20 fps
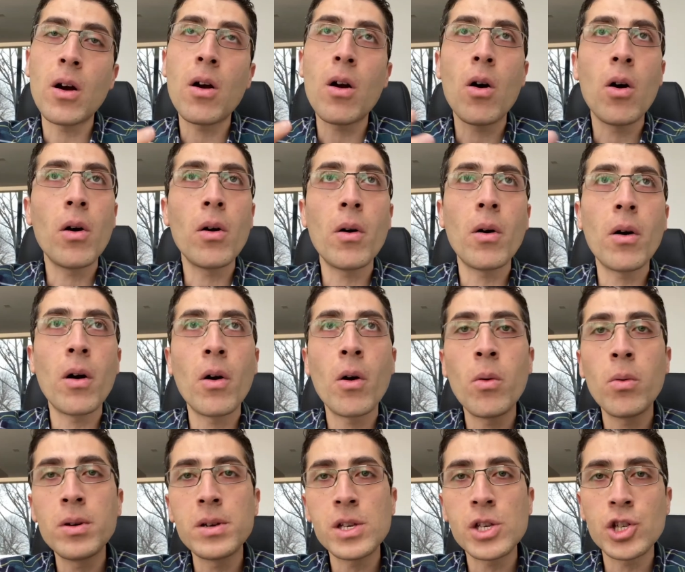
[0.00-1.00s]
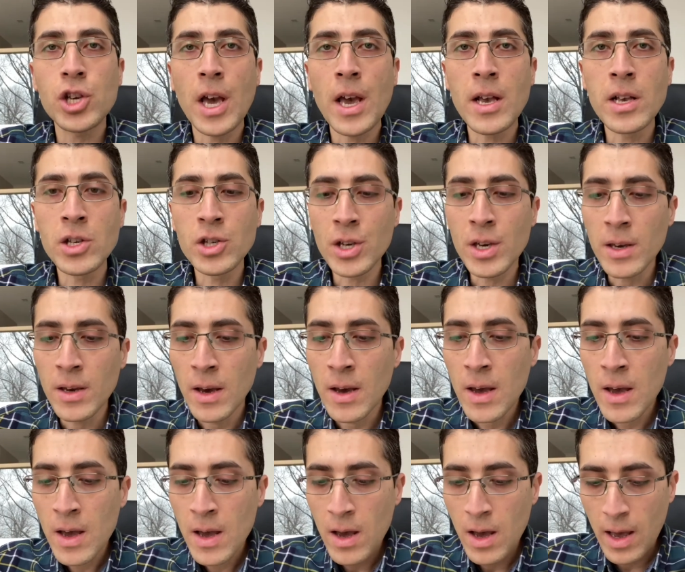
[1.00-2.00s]
always changing.
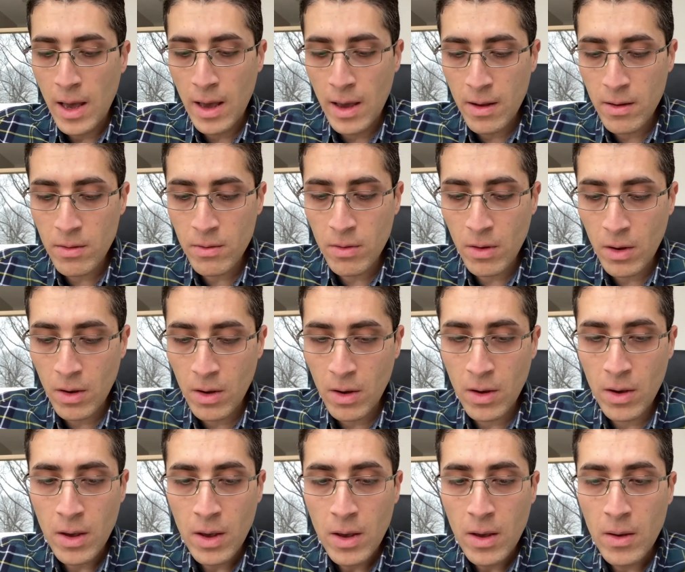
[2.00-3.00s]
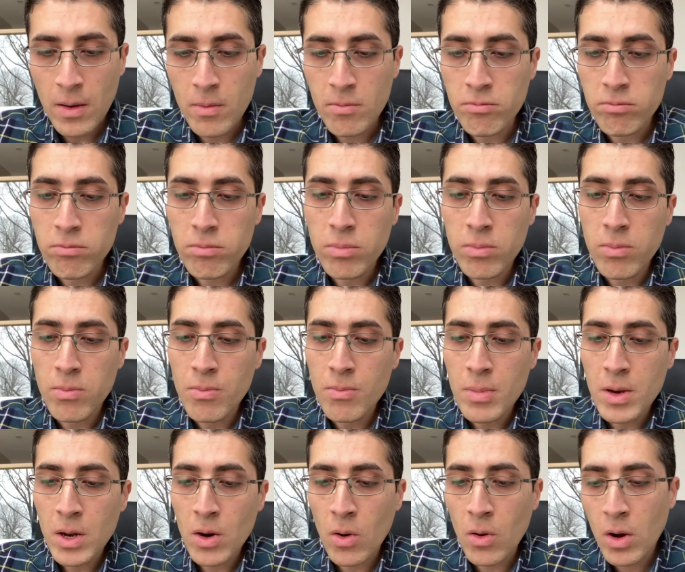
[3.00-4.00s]
And
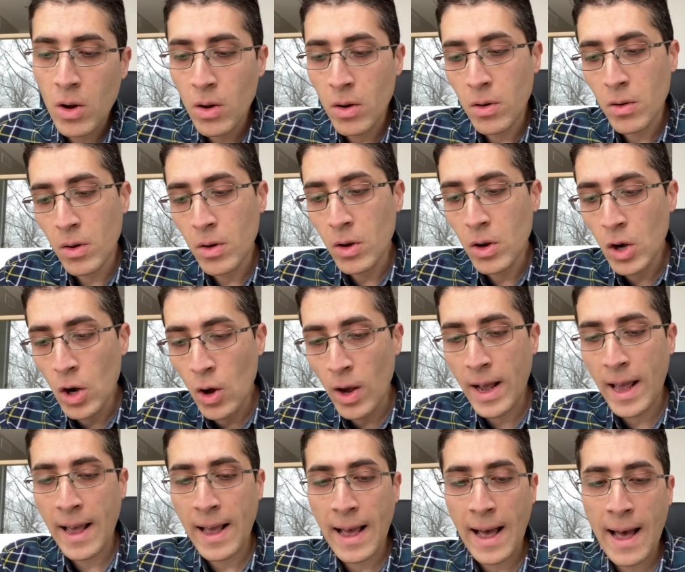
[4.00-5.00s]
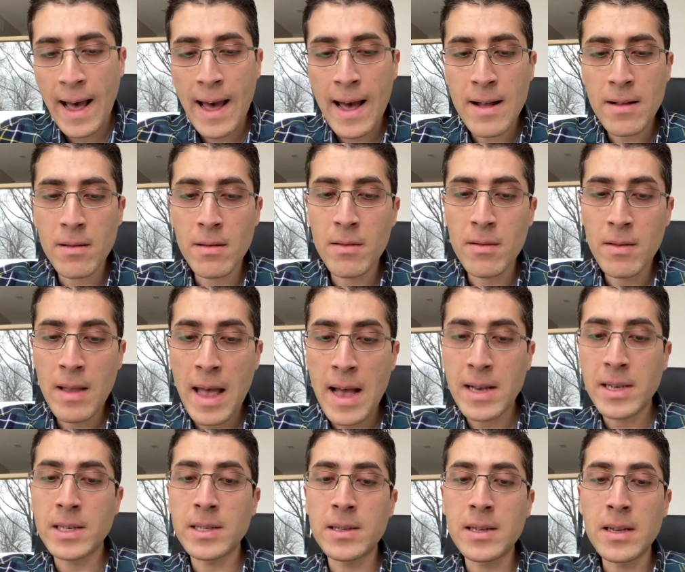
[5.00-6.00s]
you know, looking at
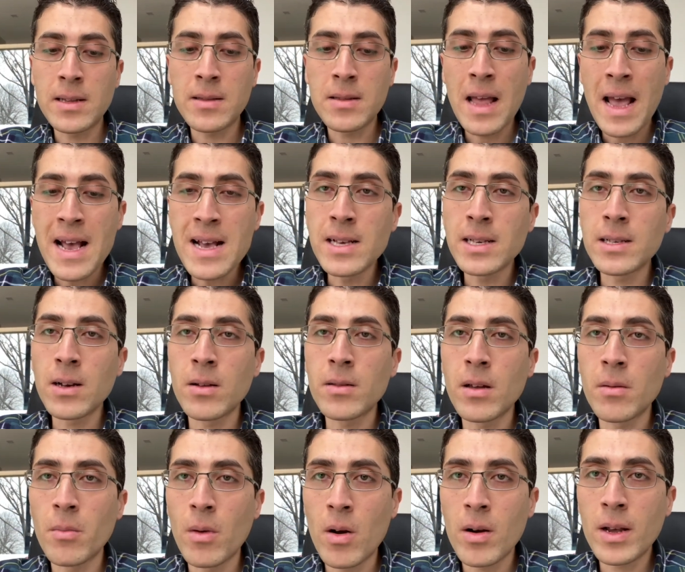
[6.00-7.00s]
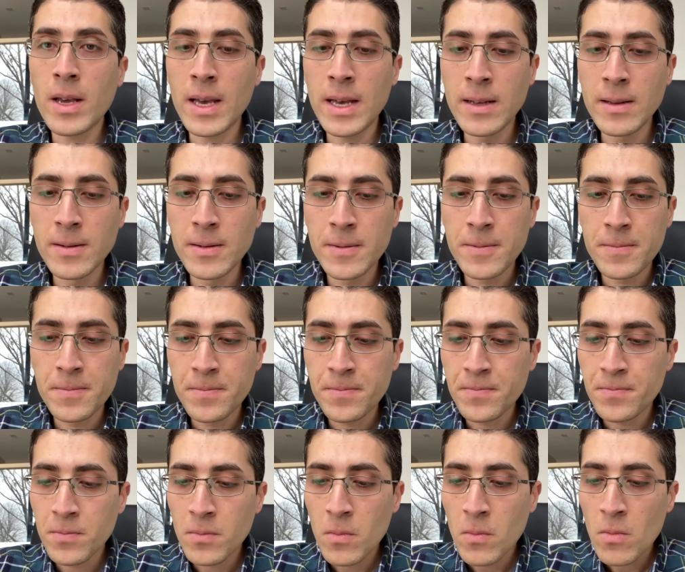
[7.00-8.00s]
next the days on the market,
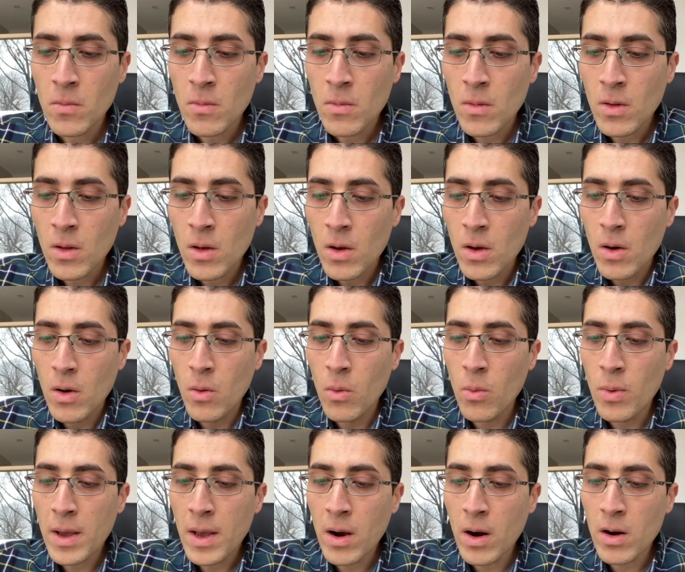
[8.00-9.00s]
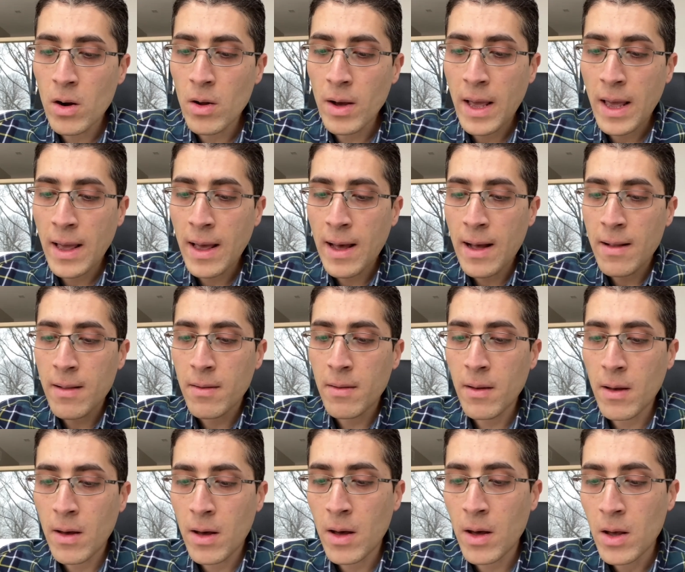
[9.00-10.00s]
we are looking at
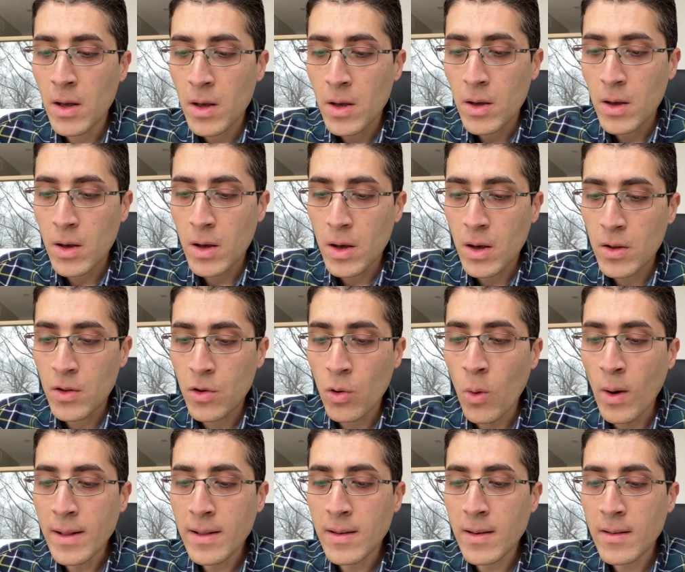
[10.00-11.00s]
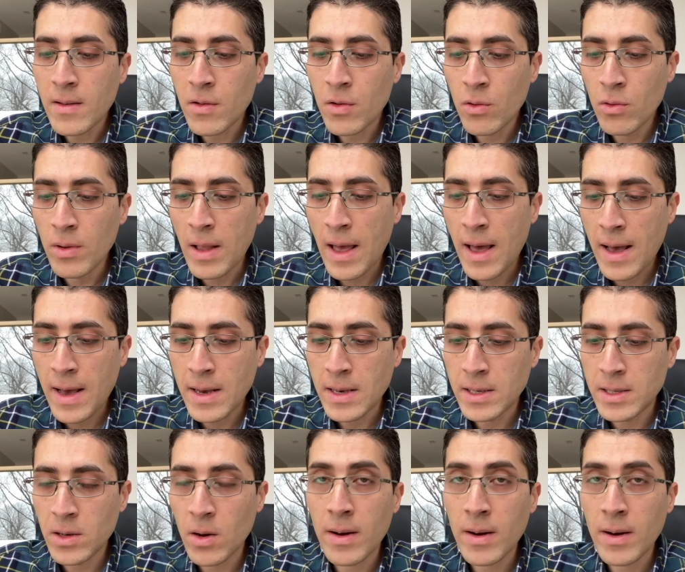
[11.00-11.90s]
22 days on